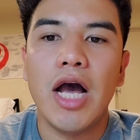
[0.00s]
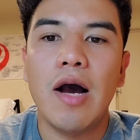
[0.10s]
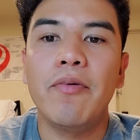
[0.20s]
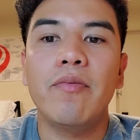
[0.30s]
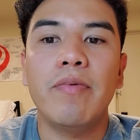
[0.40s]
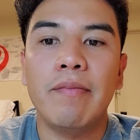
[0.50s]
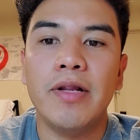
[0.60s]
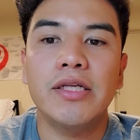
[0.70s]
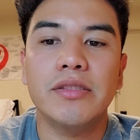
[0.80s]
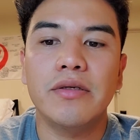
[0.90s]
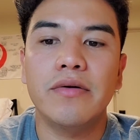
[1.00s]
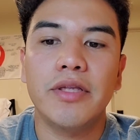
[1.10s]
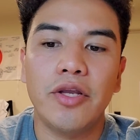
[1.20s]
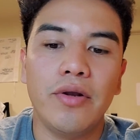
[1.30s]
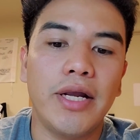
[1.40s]
I put my plates on
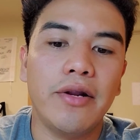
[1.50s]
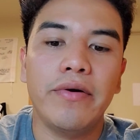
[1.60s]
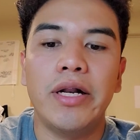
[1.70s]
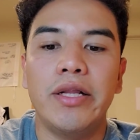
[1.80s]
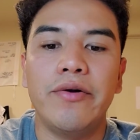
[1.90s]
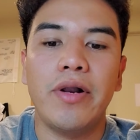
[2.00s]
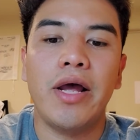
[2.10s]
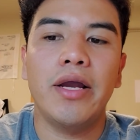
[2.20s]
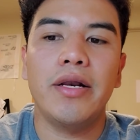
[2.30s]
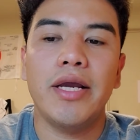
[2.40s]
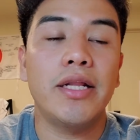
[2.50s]
that you get on a little line